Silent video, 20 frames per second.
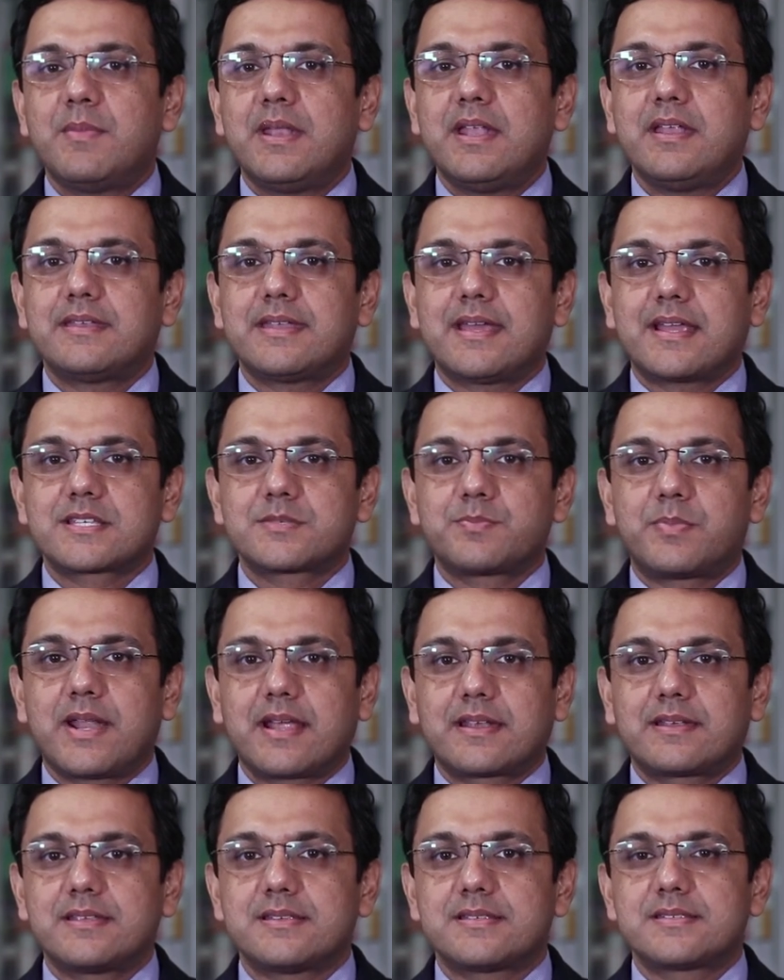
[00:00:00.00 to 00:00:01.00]
M&A tax
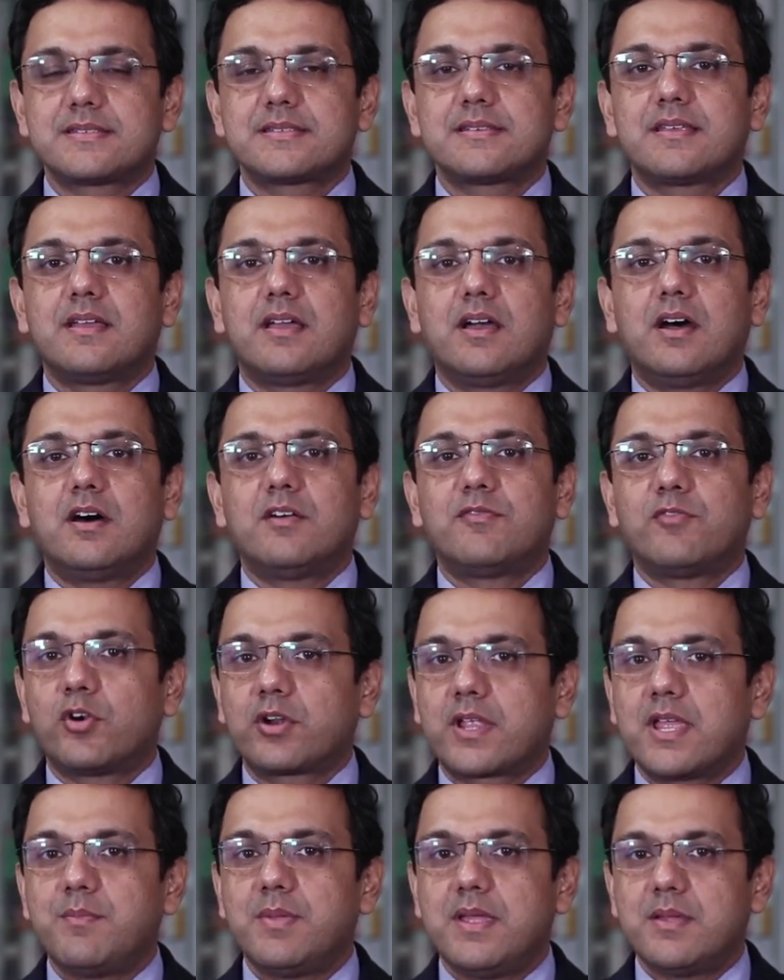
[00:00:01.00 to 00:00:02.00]
practice
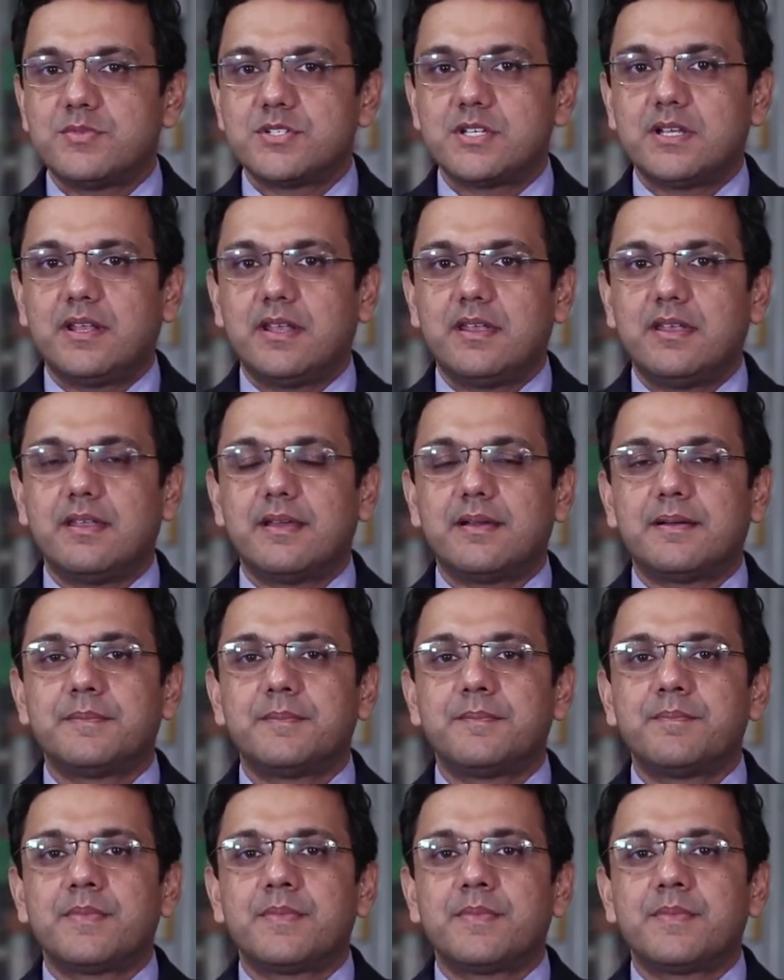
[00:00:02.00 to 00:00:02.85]
for KPMG in India.